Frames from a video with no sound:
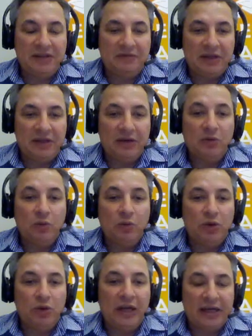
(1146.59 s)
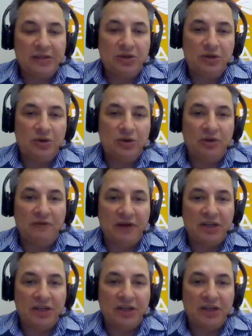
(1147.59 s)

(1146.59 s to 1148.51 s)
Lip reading: effectively, would execute the